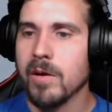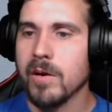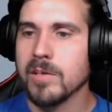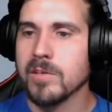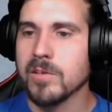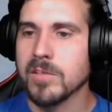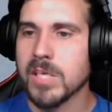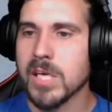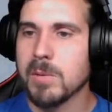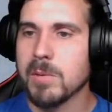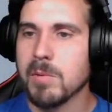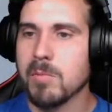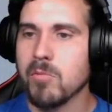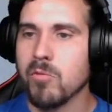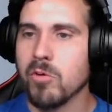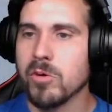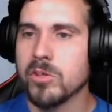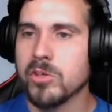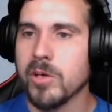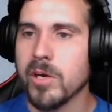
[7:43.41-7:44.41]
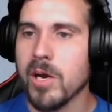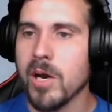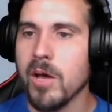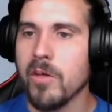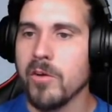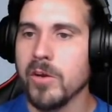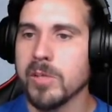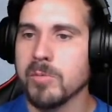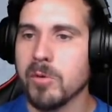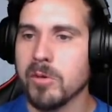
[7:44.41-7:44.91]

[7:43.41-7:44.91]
right, so there's got to be more trash. Oh, there is more